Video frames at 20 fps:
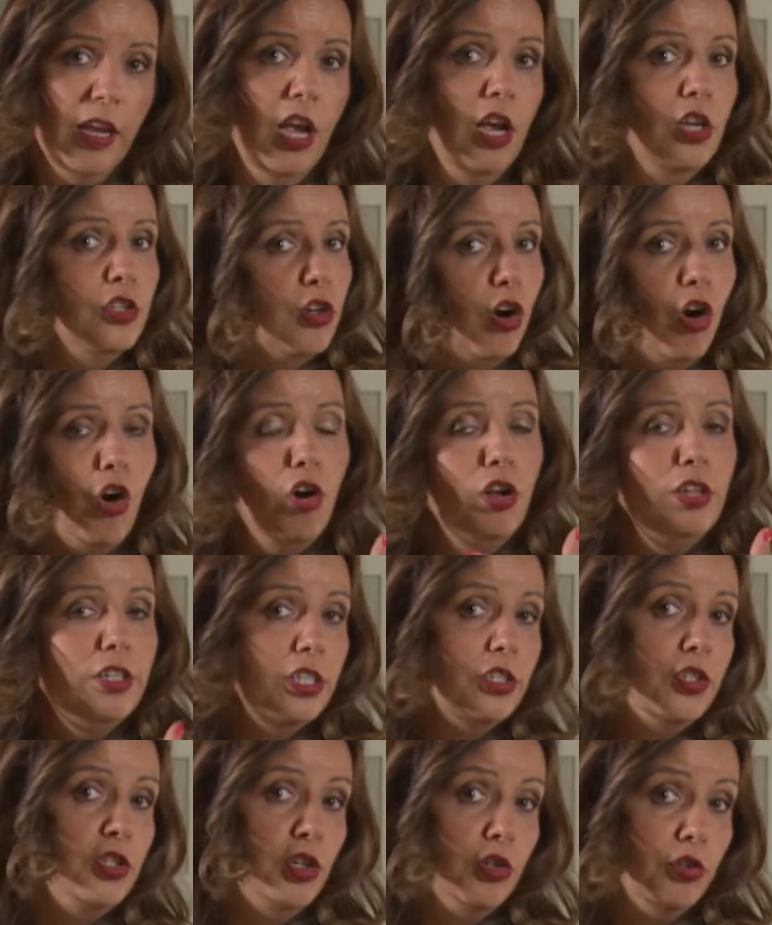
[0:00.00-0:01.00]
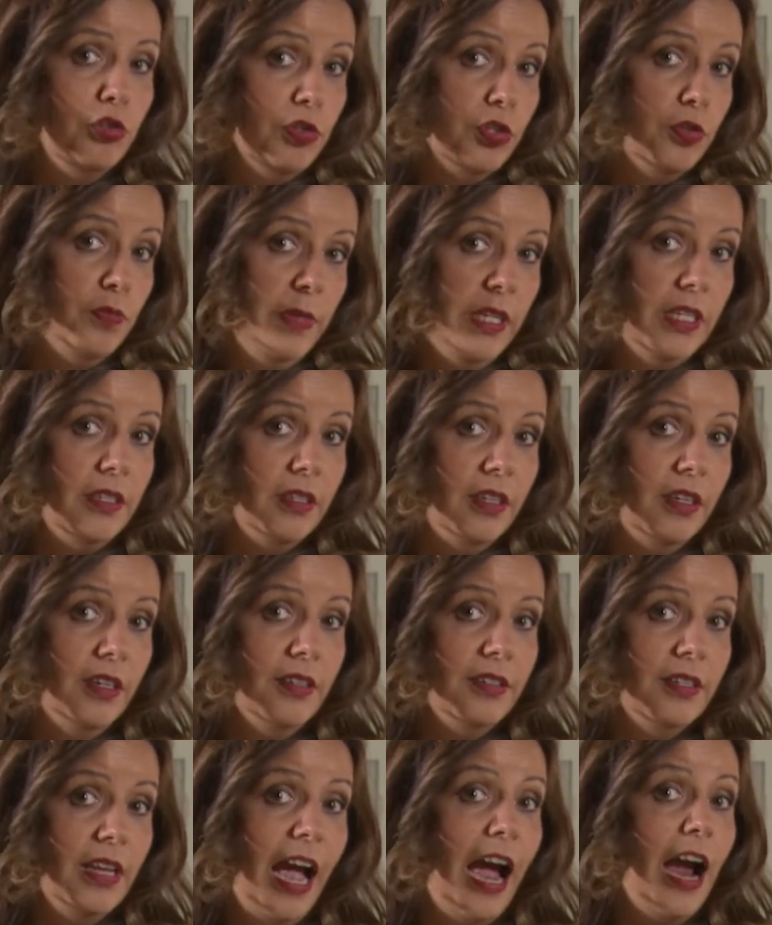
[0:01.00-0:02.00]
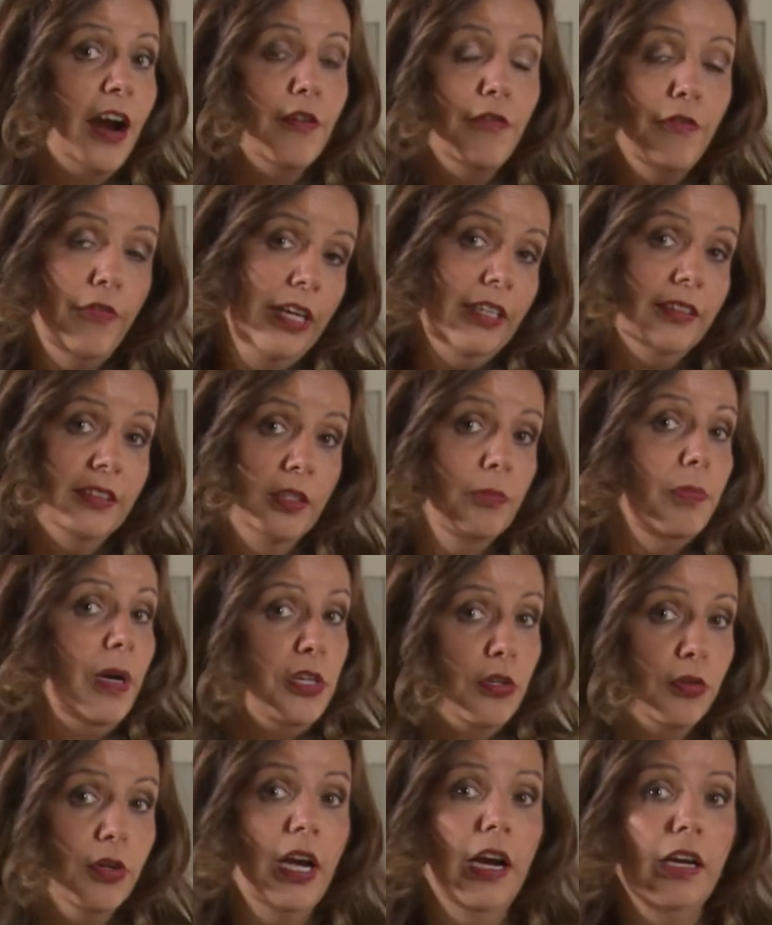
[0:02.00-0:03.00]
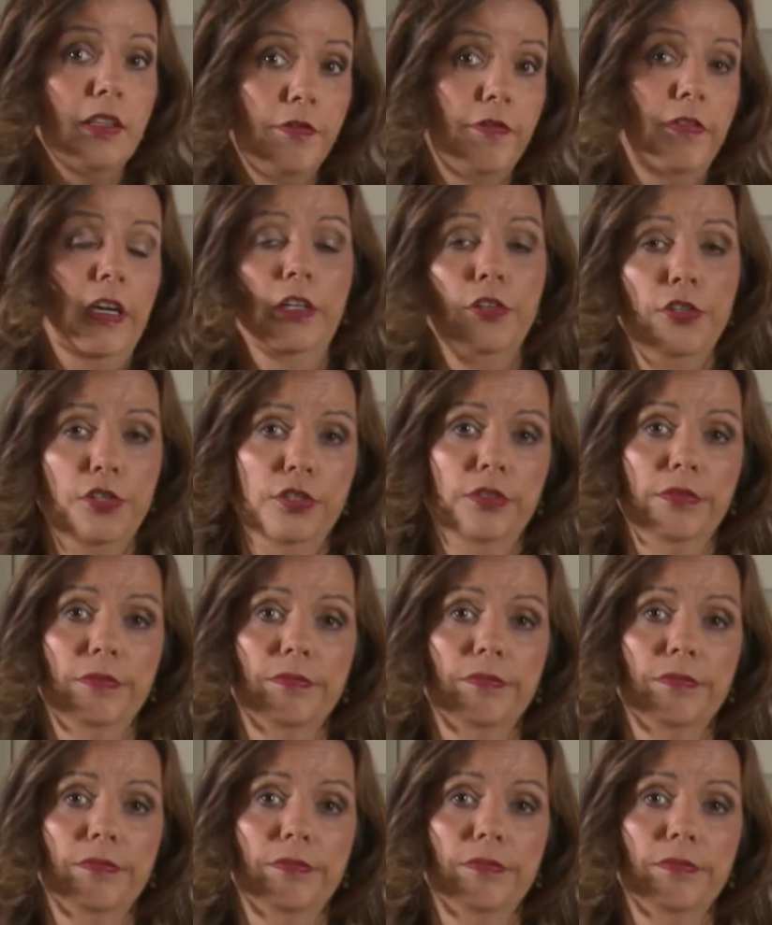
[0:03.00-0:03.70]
So all these neurotransmitters are affected by your gut function